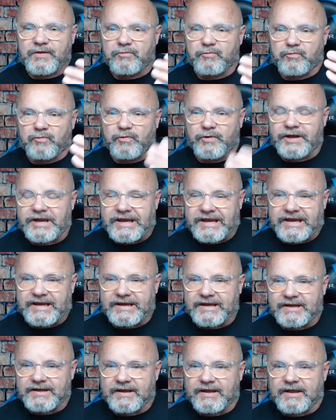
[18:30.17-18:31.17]

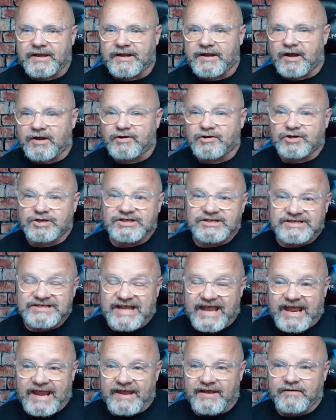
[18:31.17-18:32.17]
read and
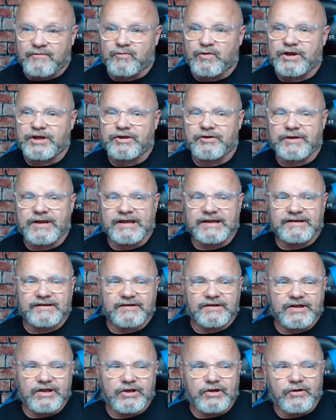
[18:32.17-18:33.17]
understand what you need to
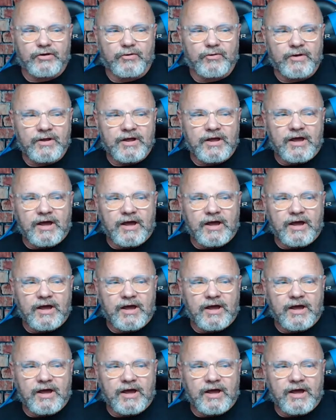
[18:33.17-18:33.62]
do.